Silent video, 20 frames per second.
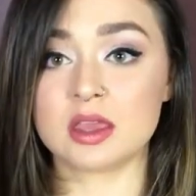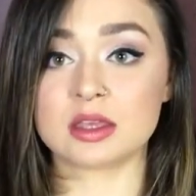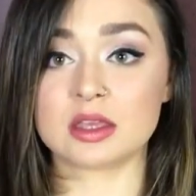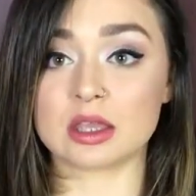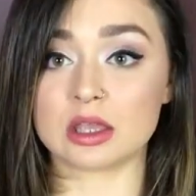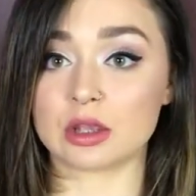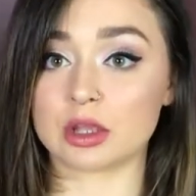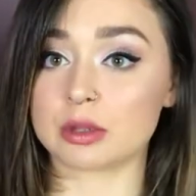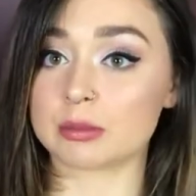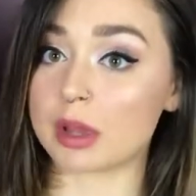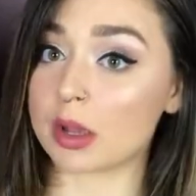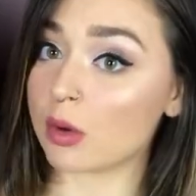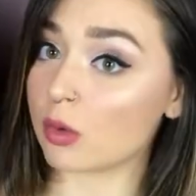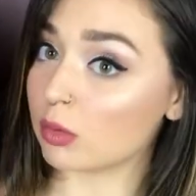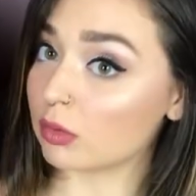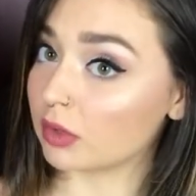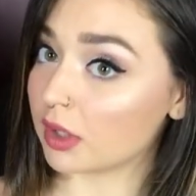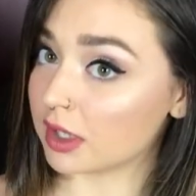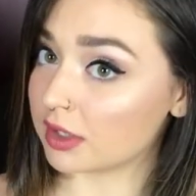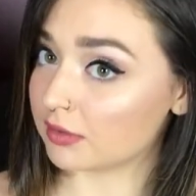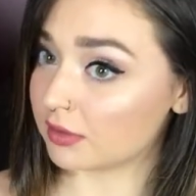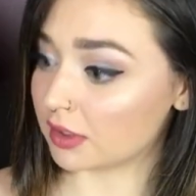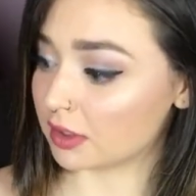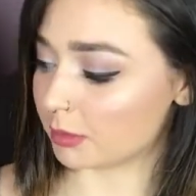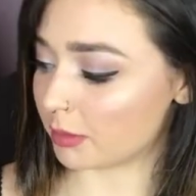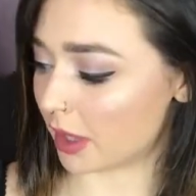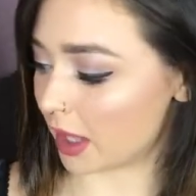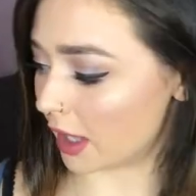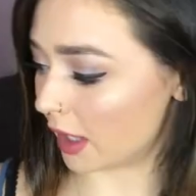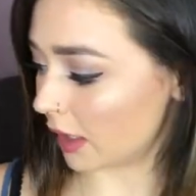carrying my whole life in a
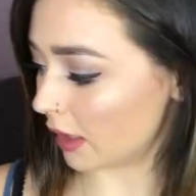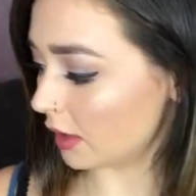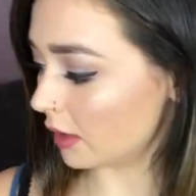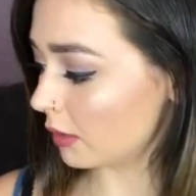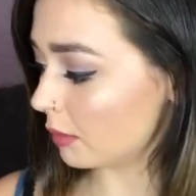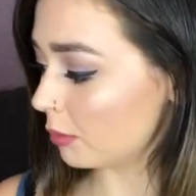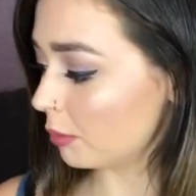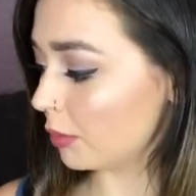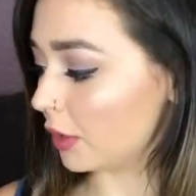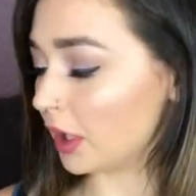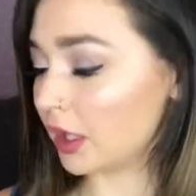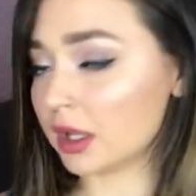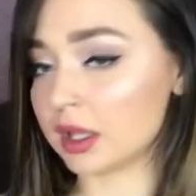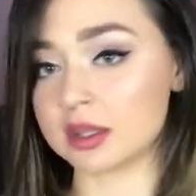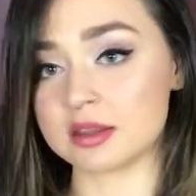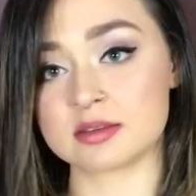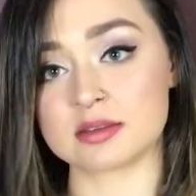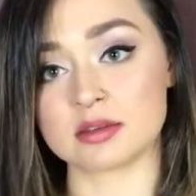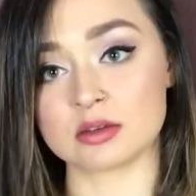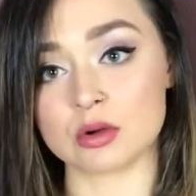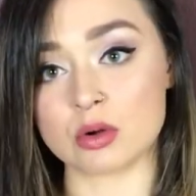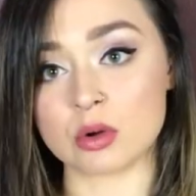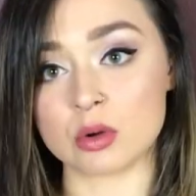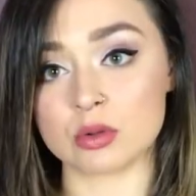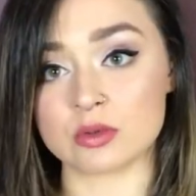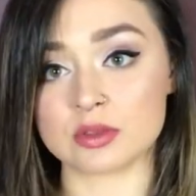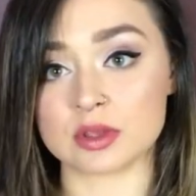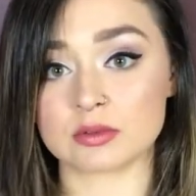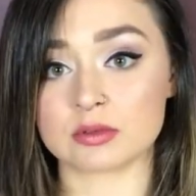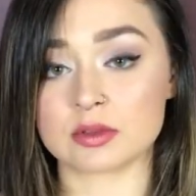bag, but it still
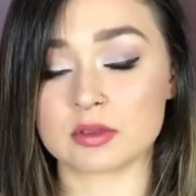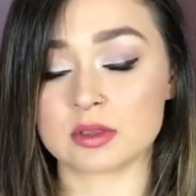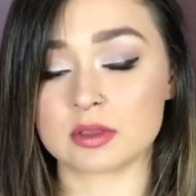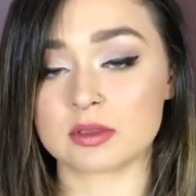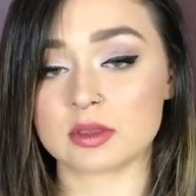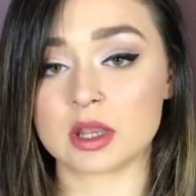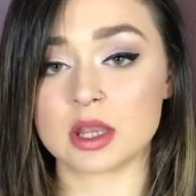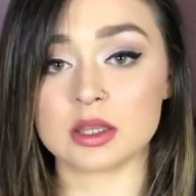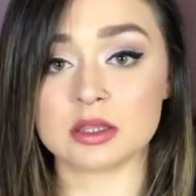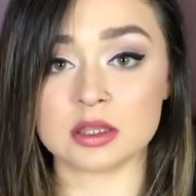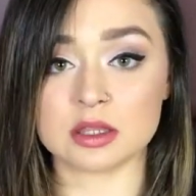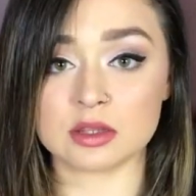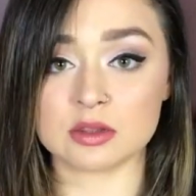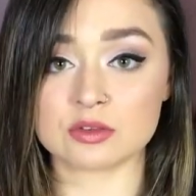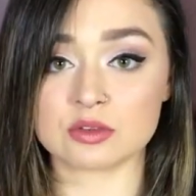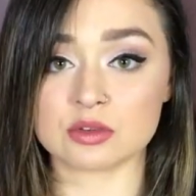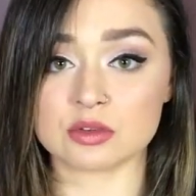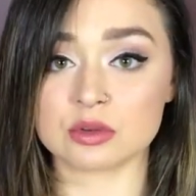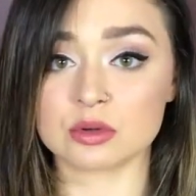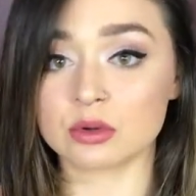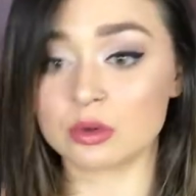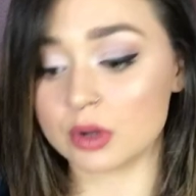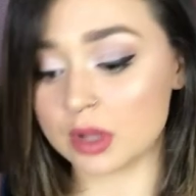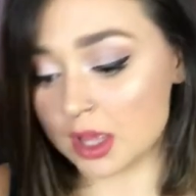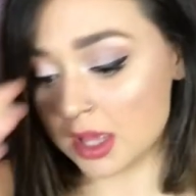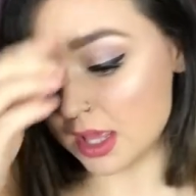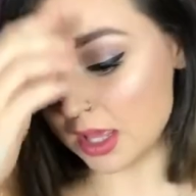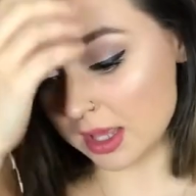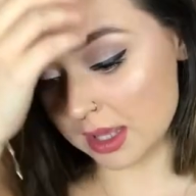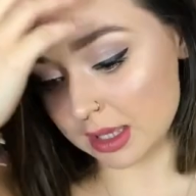holds everything that I need it to.
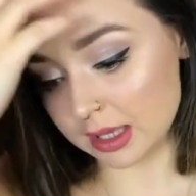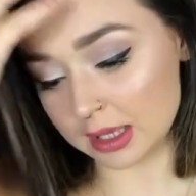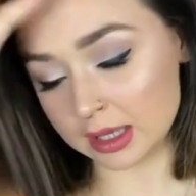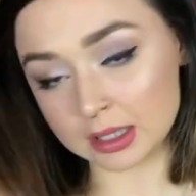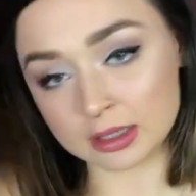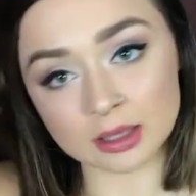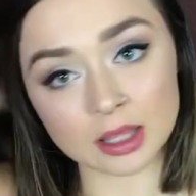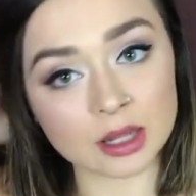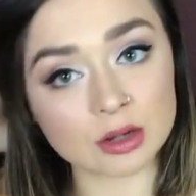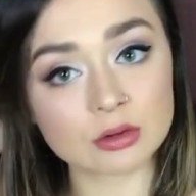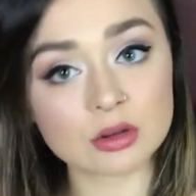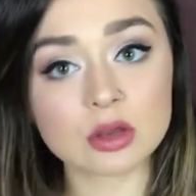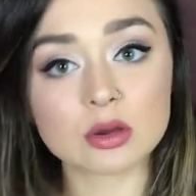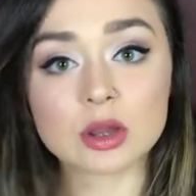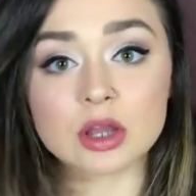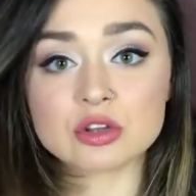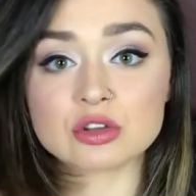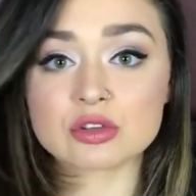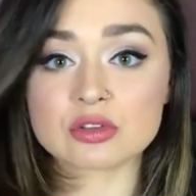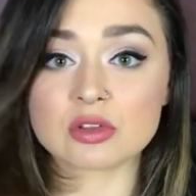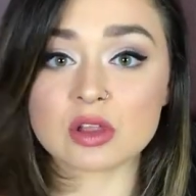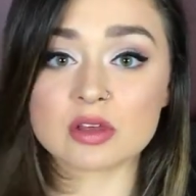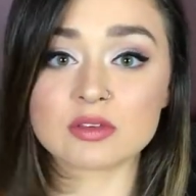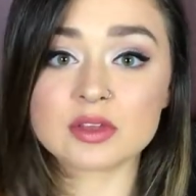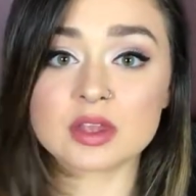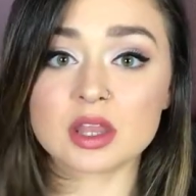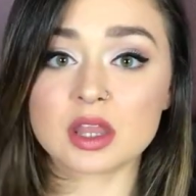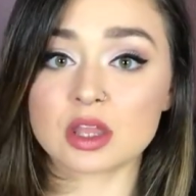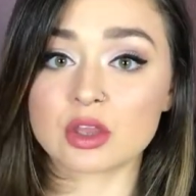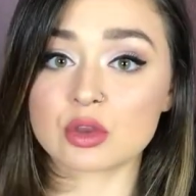And I don't know, I just love
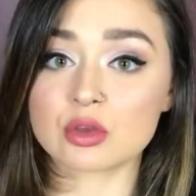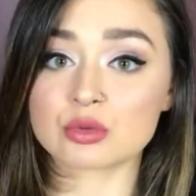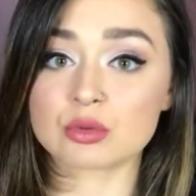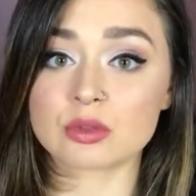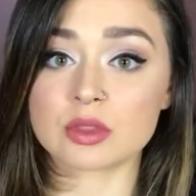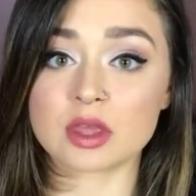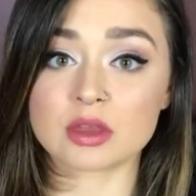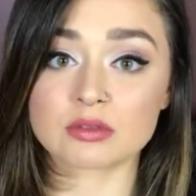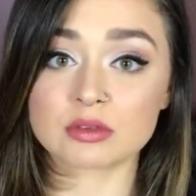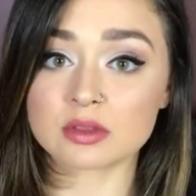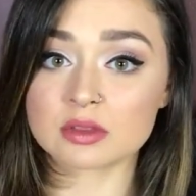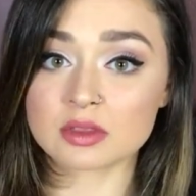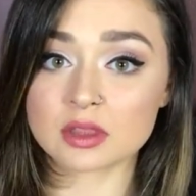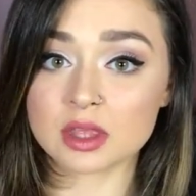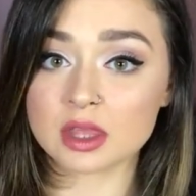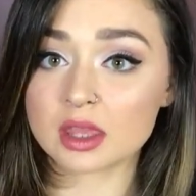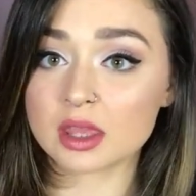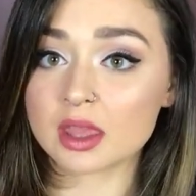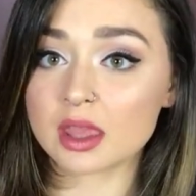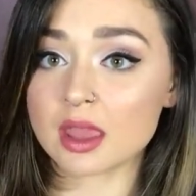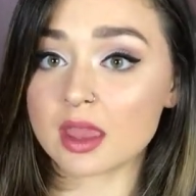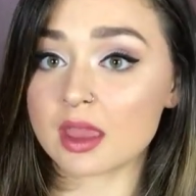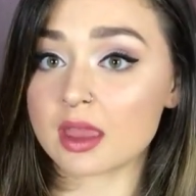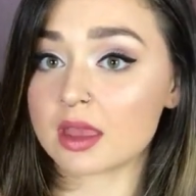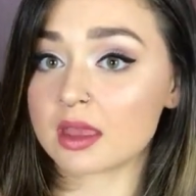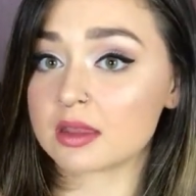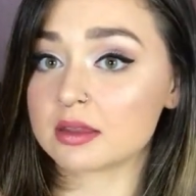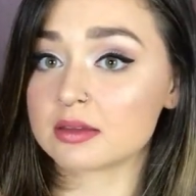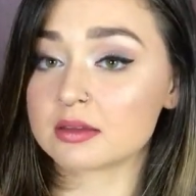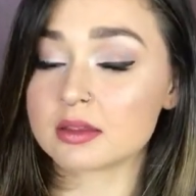it. It goes with everything,
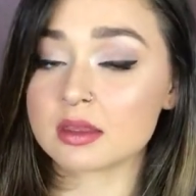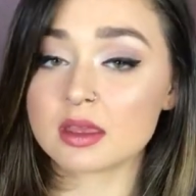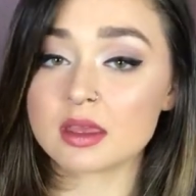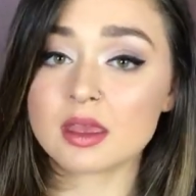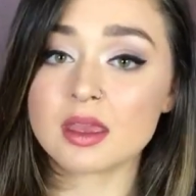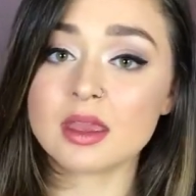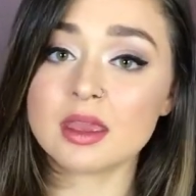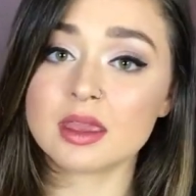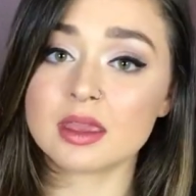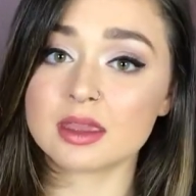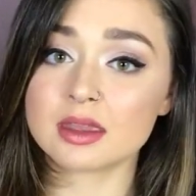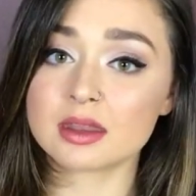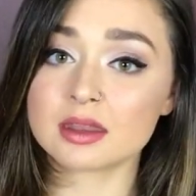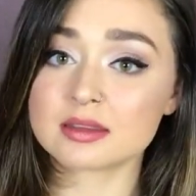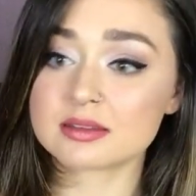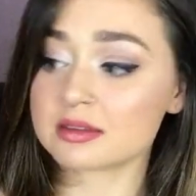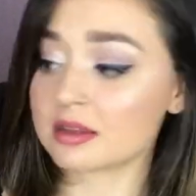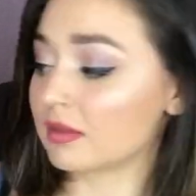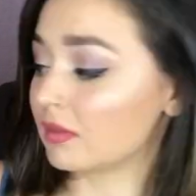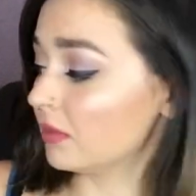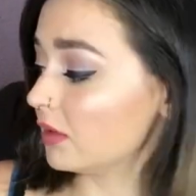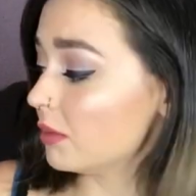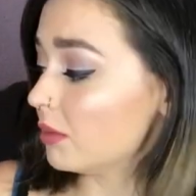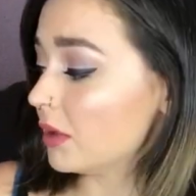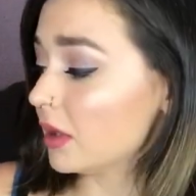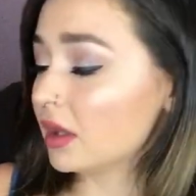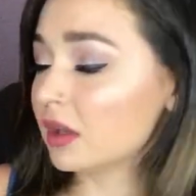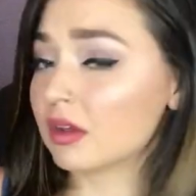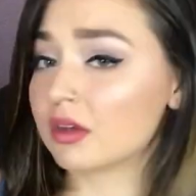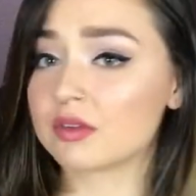and it has definitely
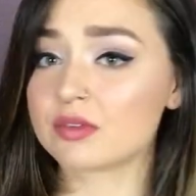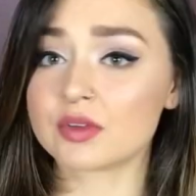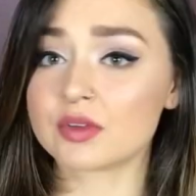been a